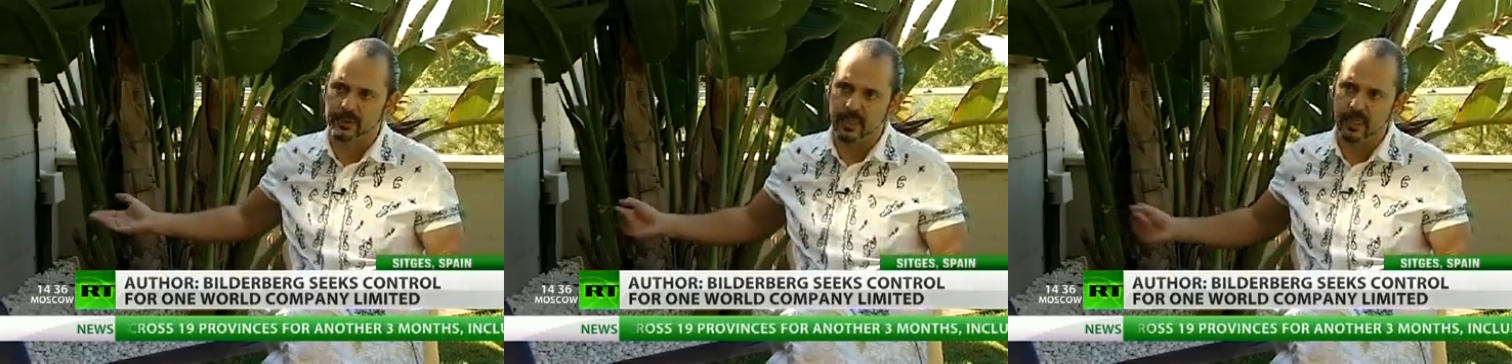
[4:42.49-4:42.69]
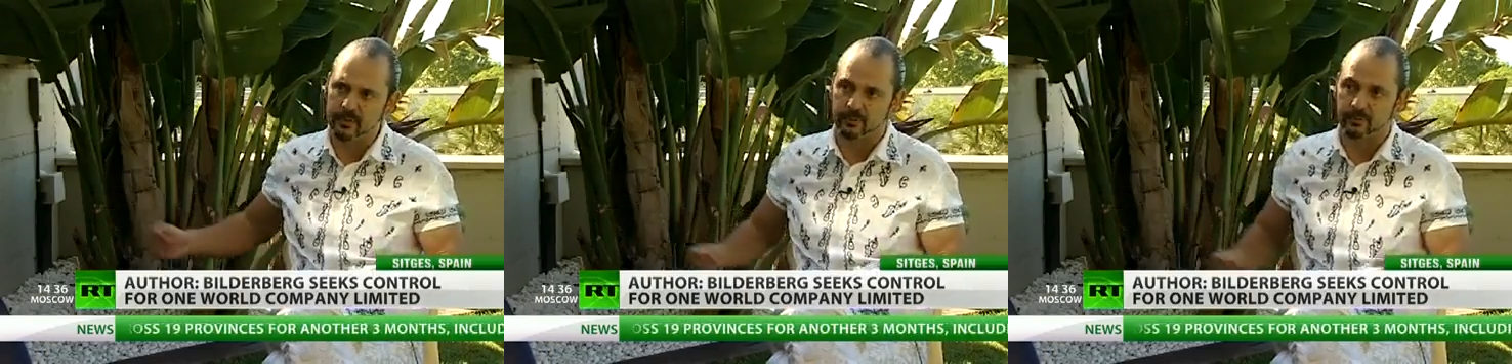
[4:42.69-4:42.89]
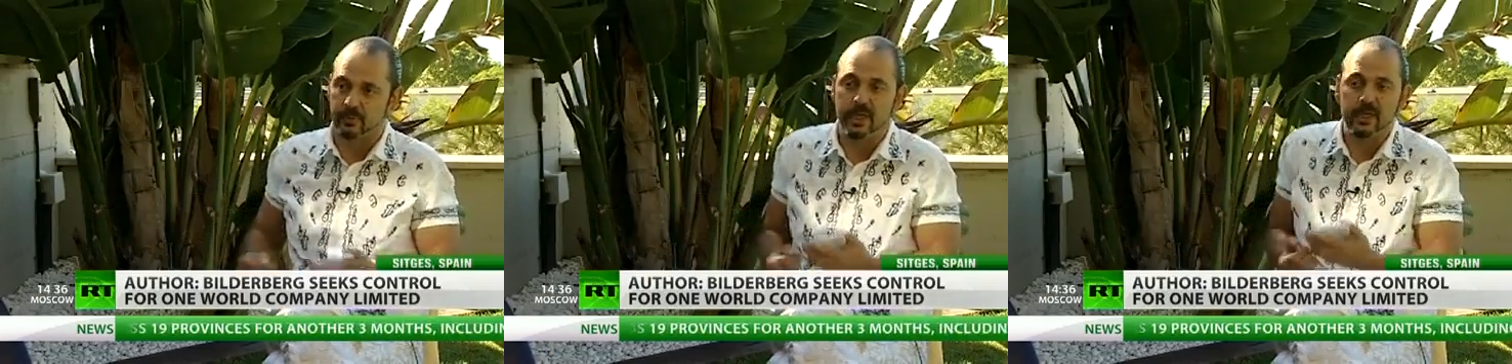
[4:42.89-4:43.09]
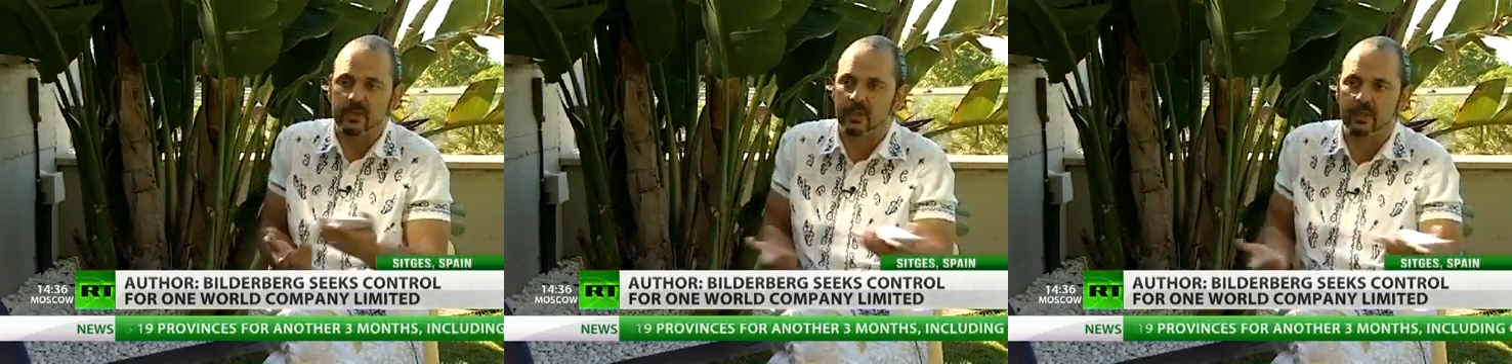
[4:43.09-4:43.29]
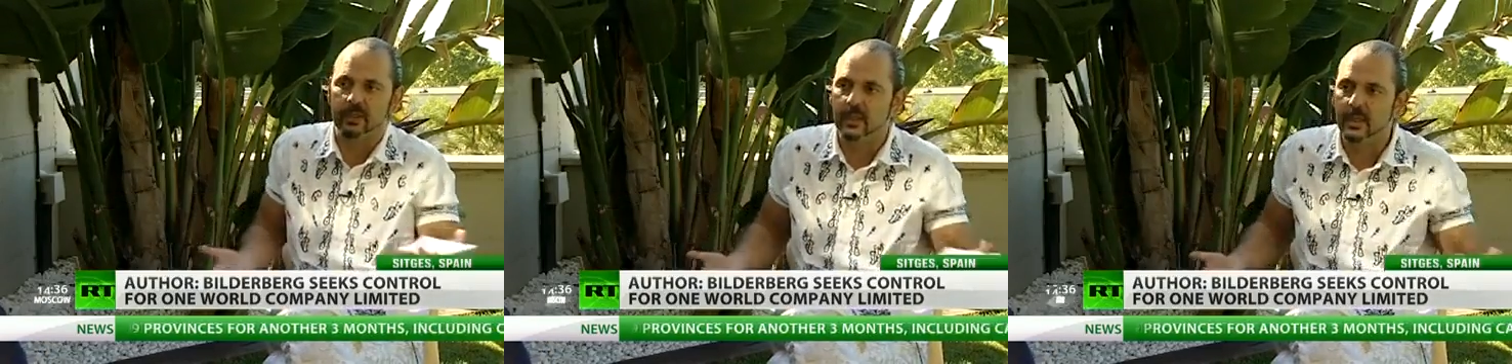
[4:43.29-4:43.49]
in the case of
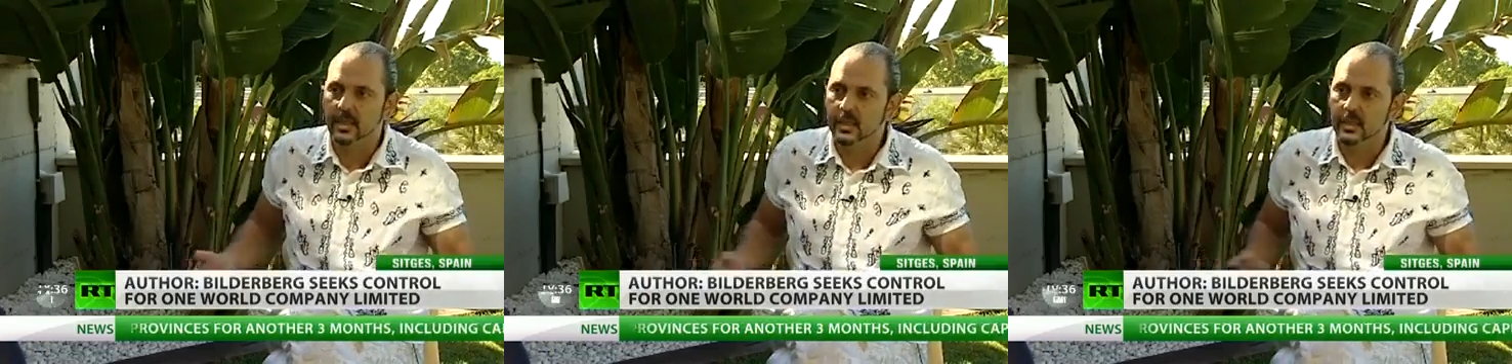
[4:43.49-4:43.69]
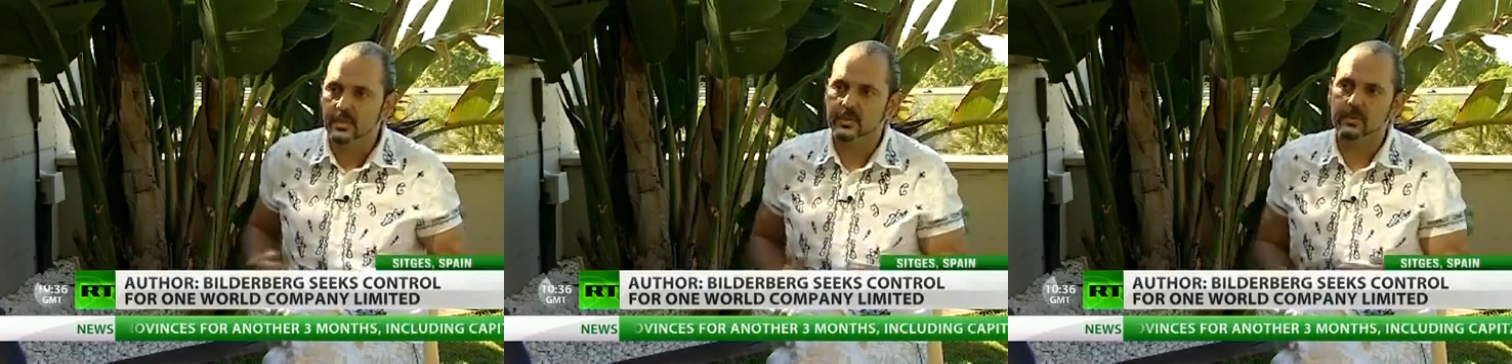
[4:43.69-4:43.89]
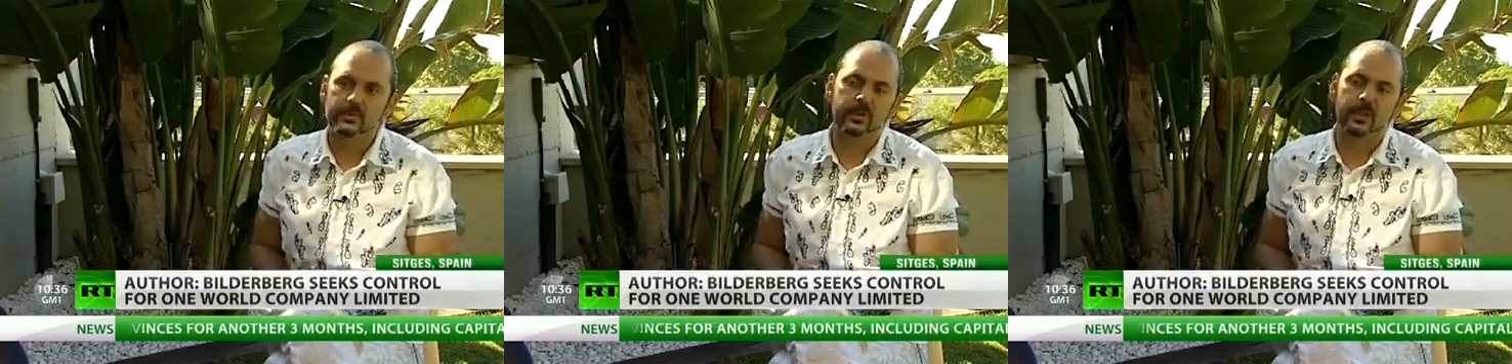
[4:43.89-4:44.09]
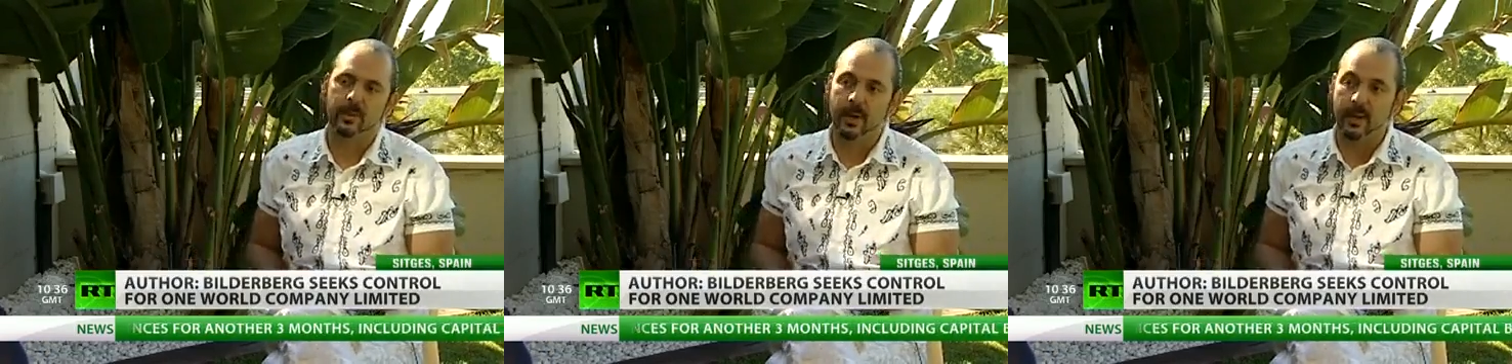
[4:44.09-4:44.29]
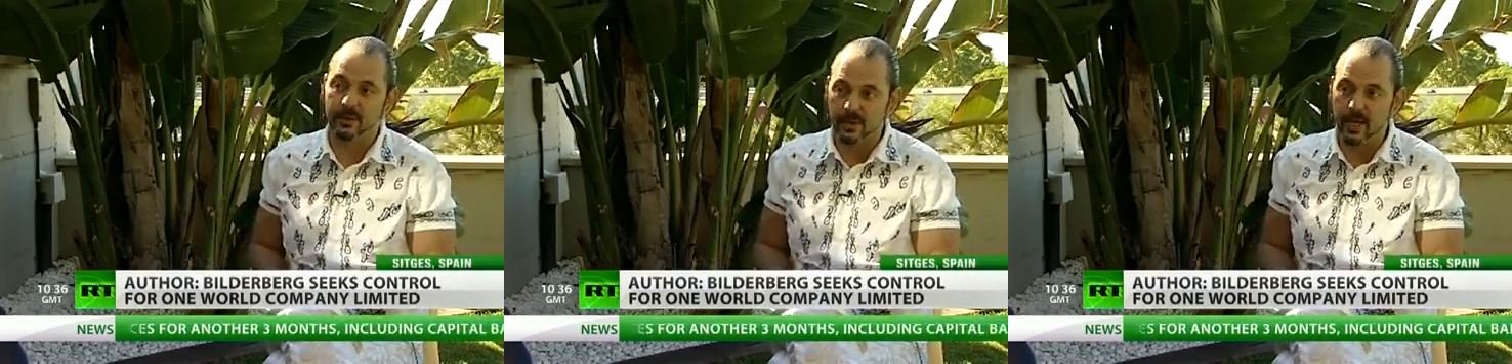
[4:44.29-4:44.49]
Greece and soon to
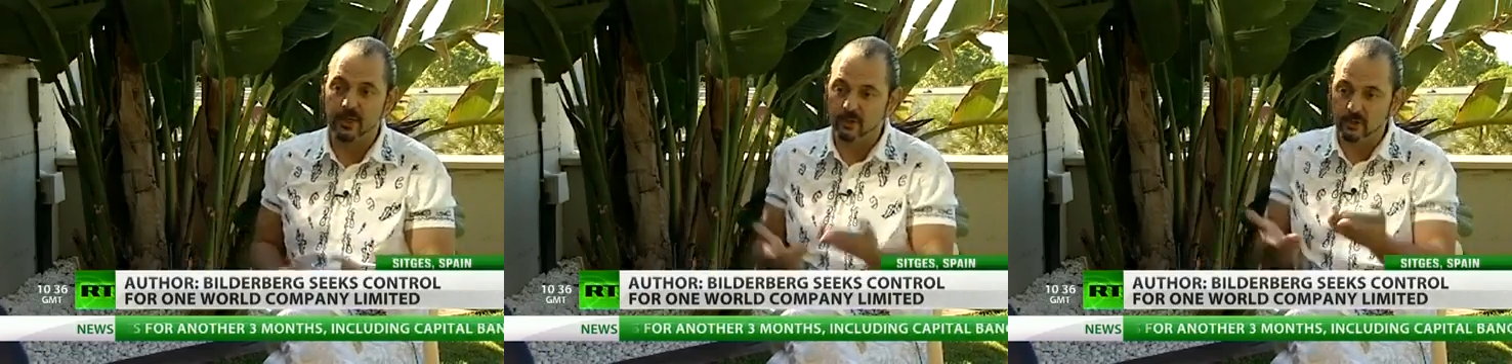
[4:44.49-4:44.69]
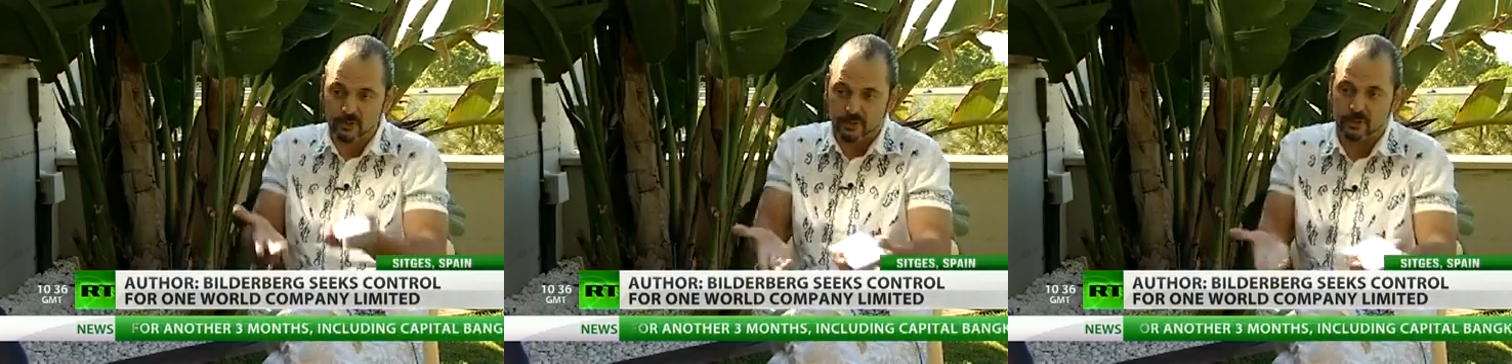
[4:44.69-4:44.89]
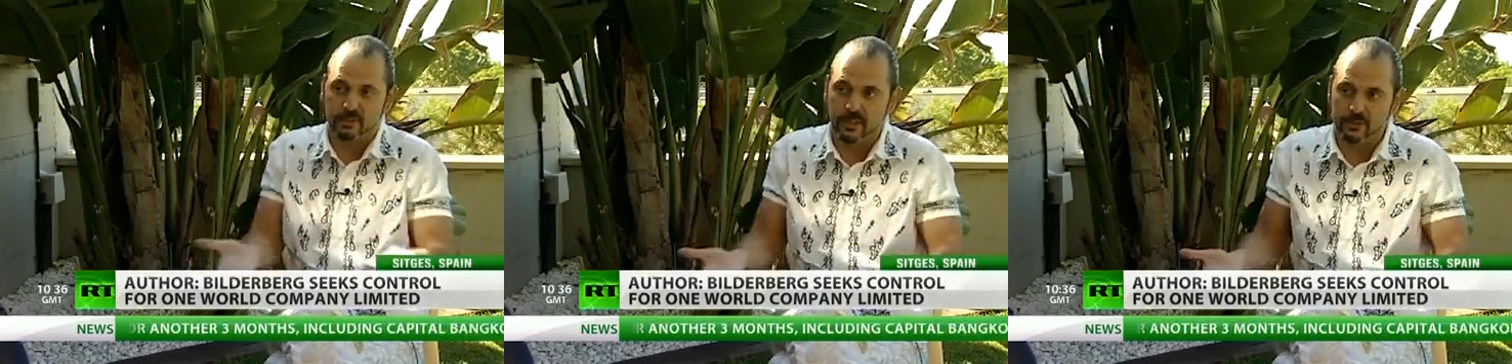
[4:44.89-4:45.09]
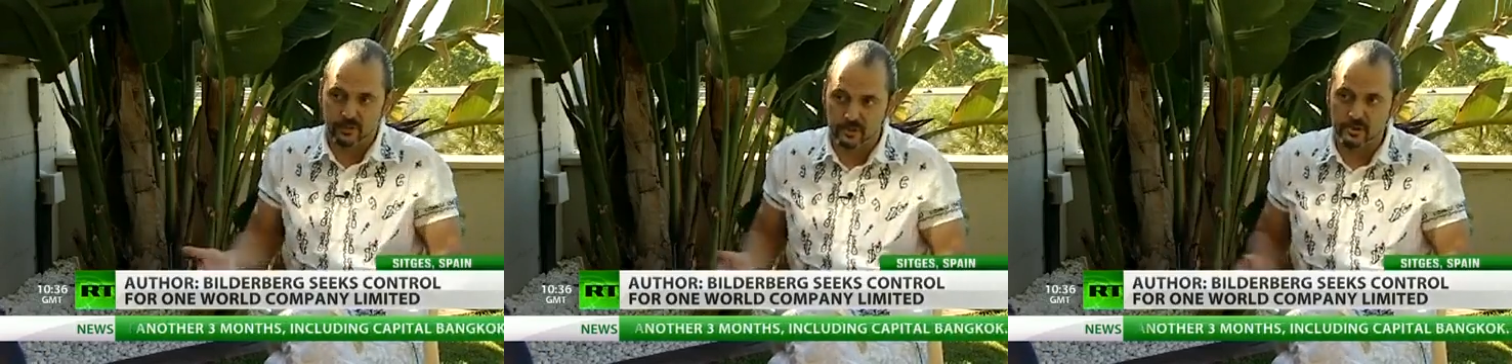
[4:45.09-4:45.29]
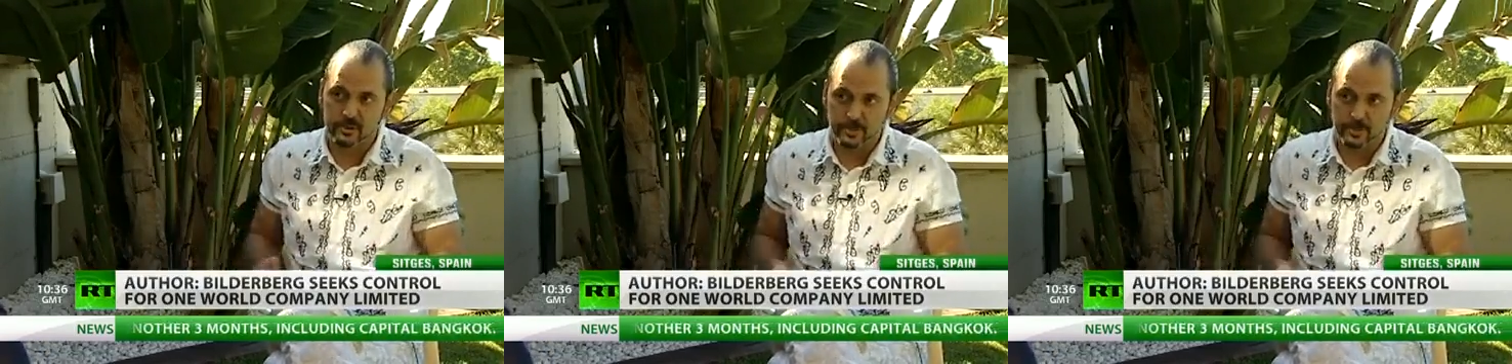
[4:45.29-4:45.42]
come other nations such as